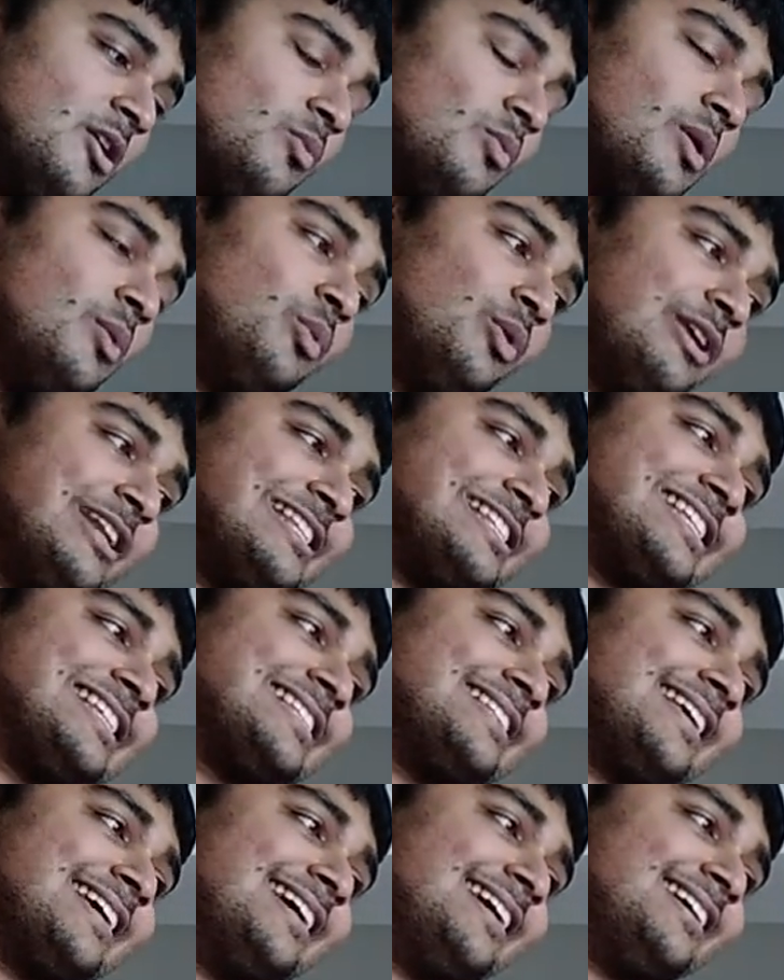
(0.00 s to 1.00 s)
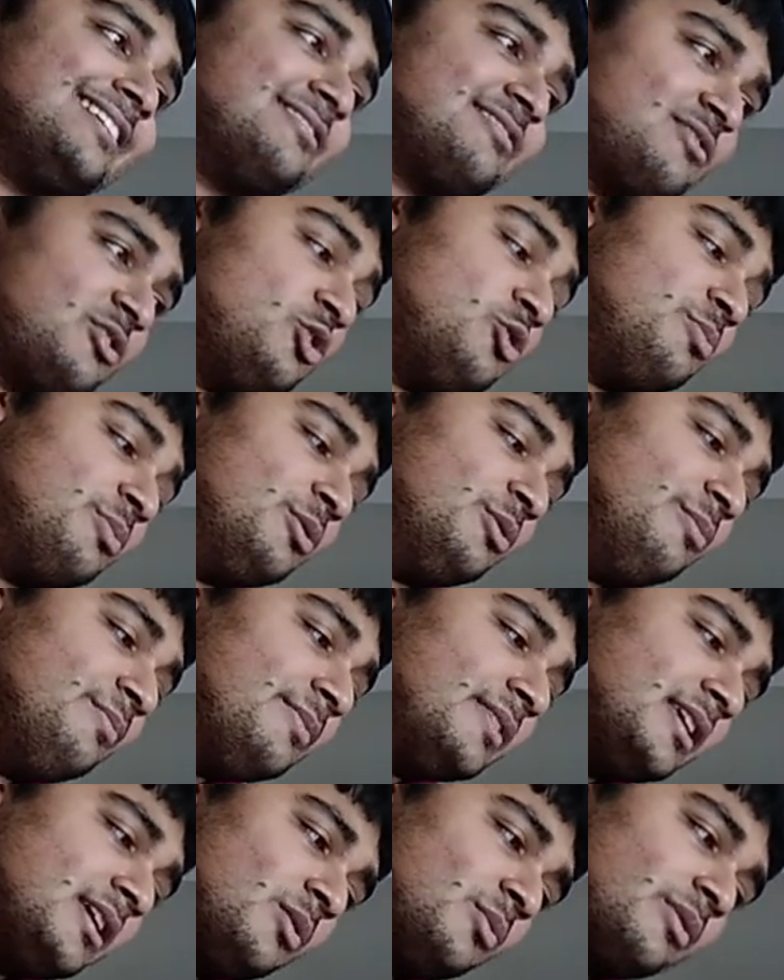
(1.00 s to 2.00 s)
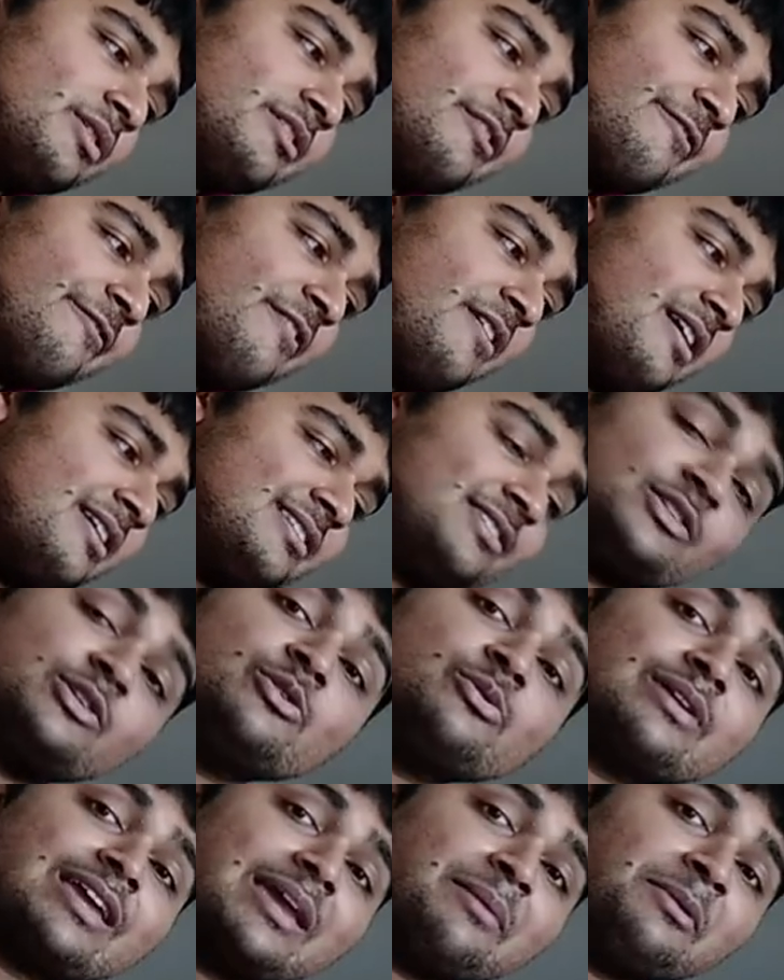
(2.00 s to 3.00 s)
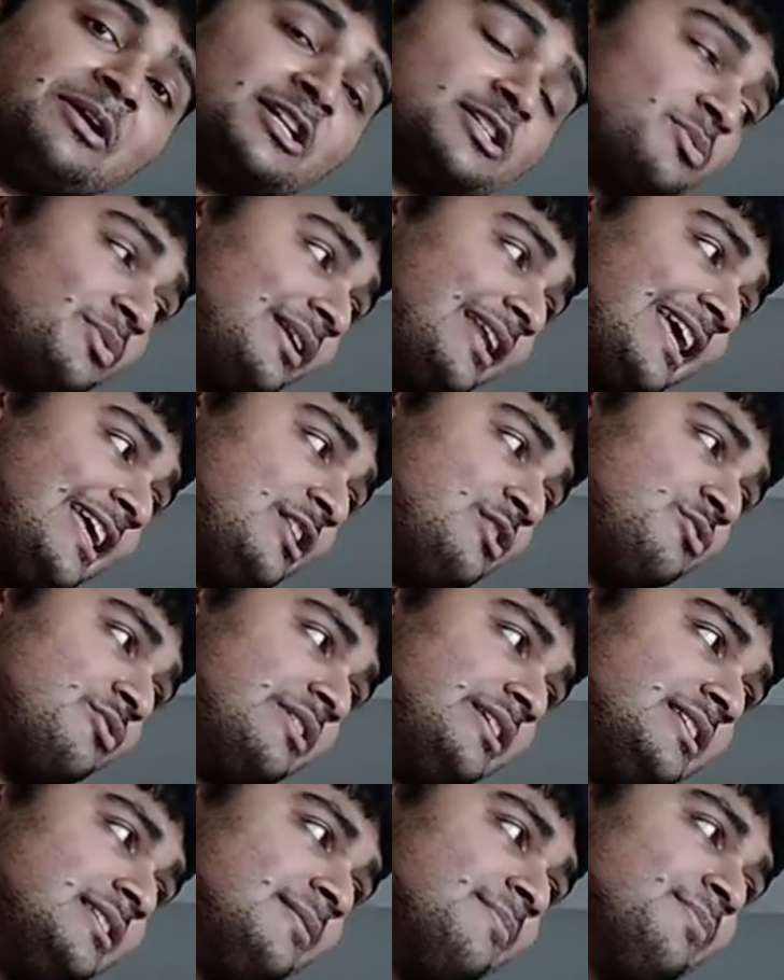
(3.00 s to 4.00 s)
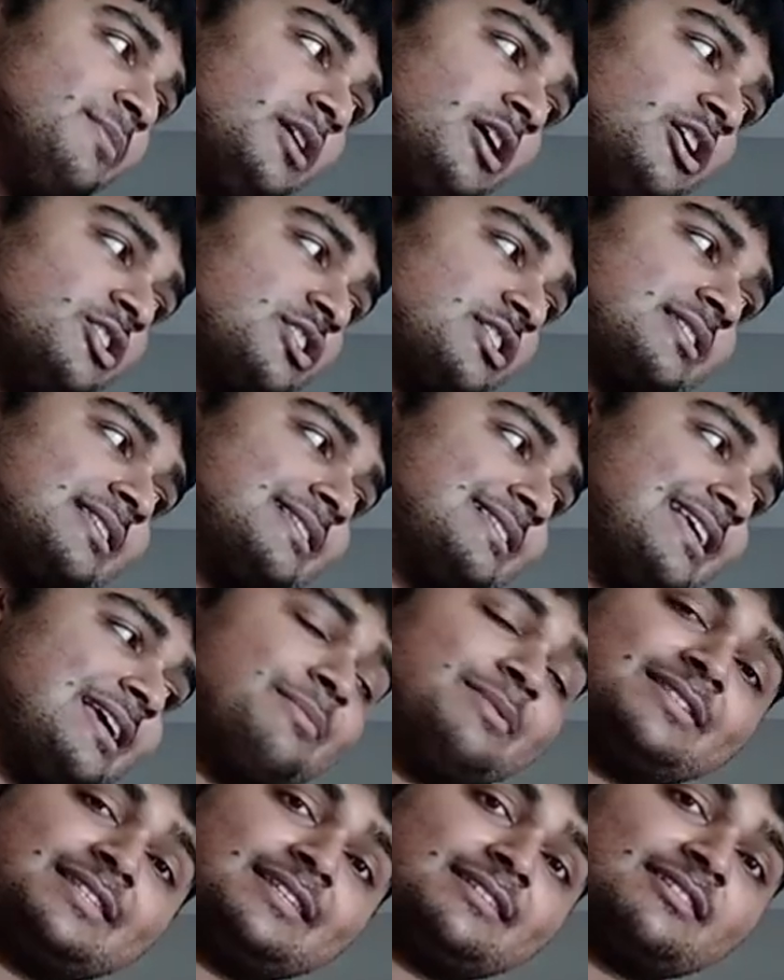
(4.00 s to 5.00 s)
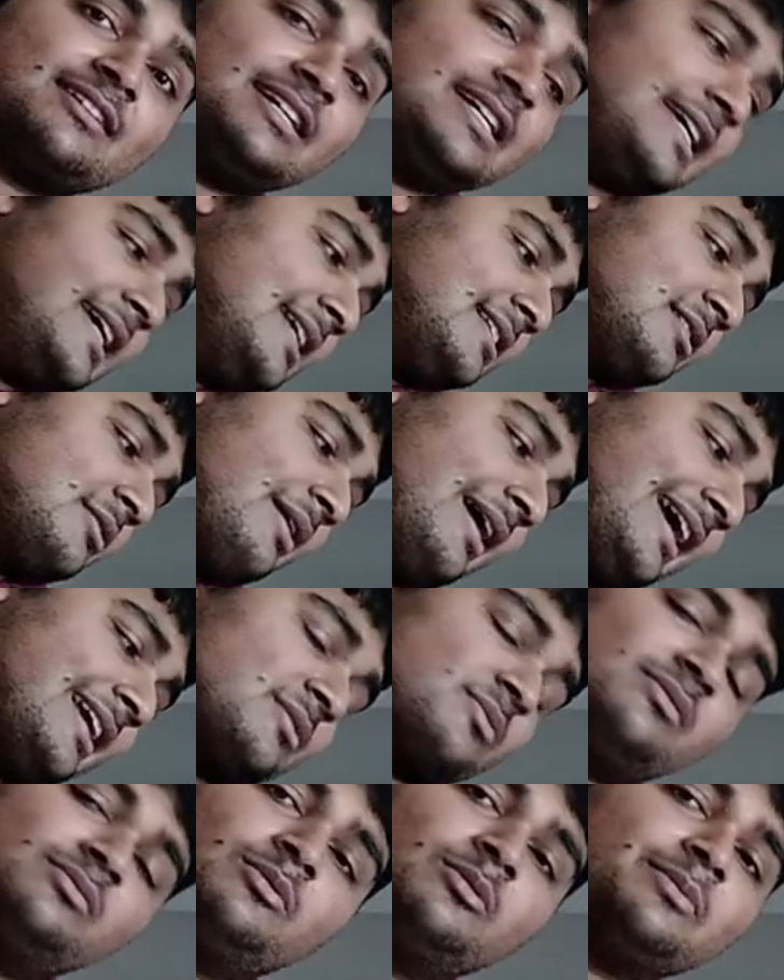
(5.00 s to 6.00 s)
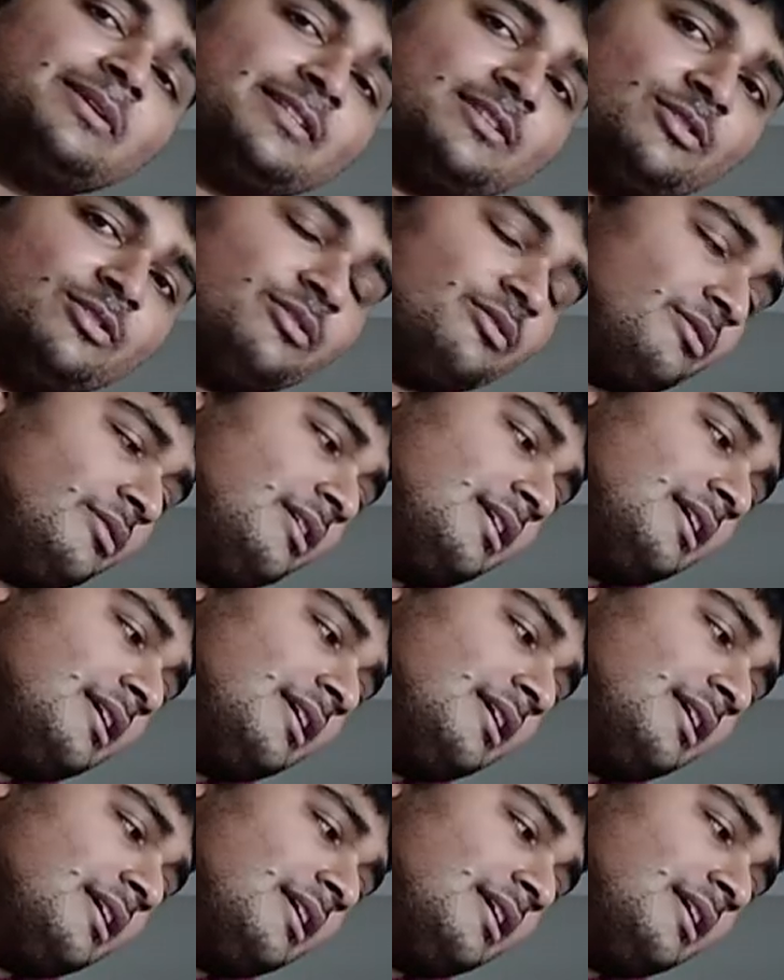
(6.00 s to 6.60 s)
Well, what is this tuple? Well, the first 2k-1 entries are just the same as this guy here, so x1 will be 2,